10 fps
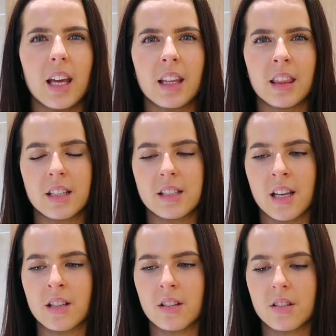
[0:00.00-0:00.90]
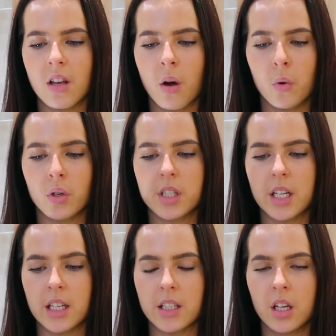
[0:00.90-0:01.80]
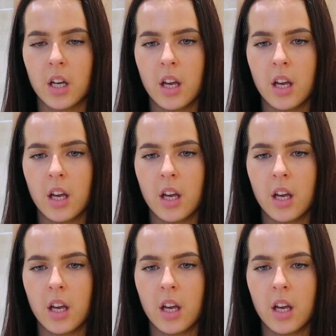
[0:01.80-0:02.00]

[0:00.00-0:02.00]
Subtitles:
in the sense that I wanted